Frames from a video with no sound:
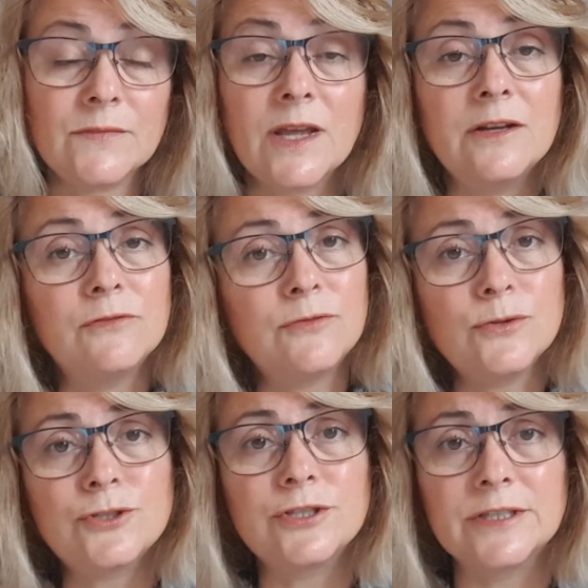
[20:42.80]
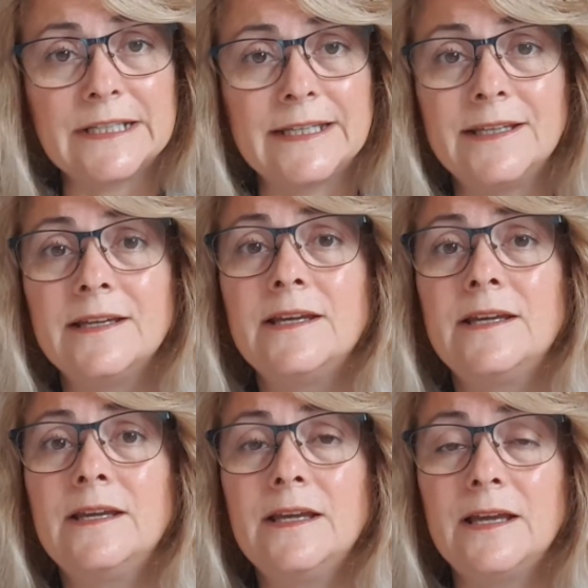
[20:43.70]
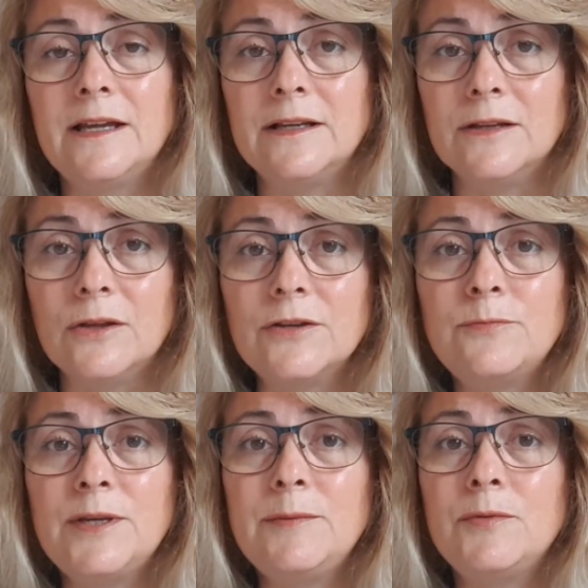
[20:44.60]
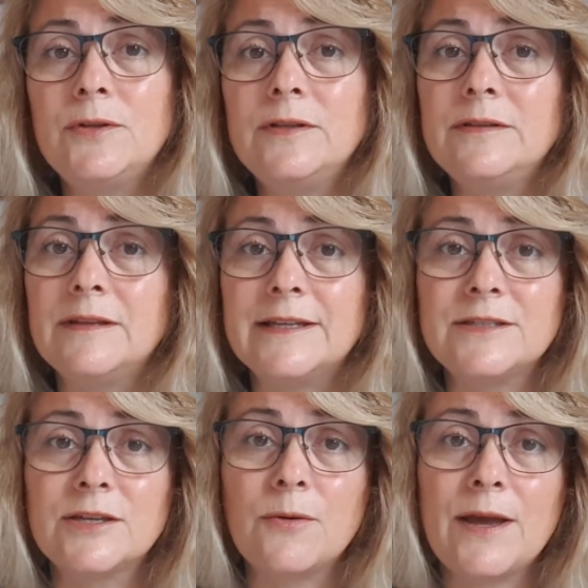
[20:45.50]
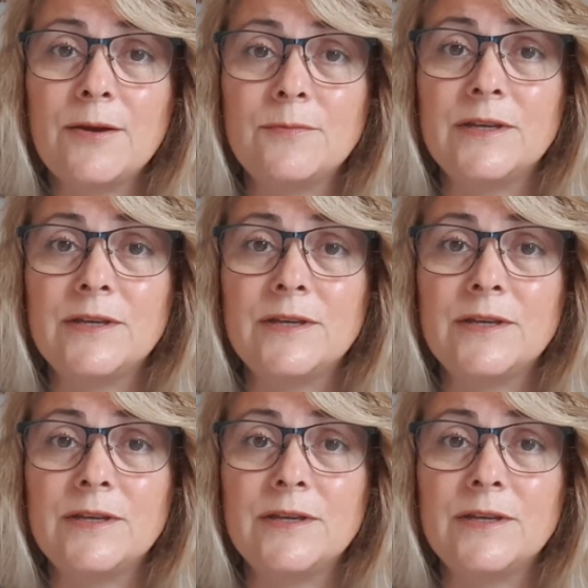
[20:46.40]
And unfortunately, a lot of people like to go out,